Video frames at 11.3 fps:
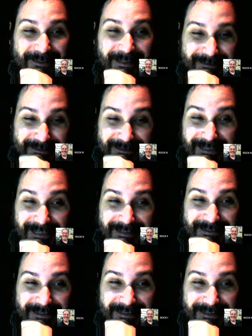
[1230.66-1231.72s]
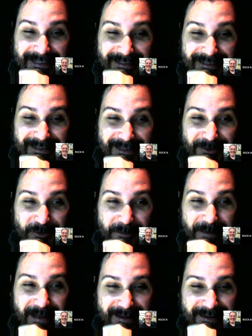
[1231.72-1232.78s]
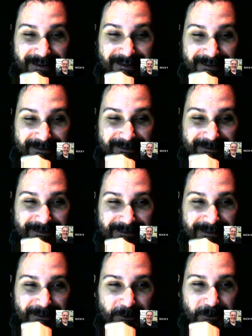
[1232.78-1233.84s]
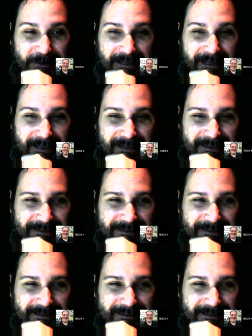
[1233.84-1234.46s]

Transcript: That's enticing and dramatic. That's what we like.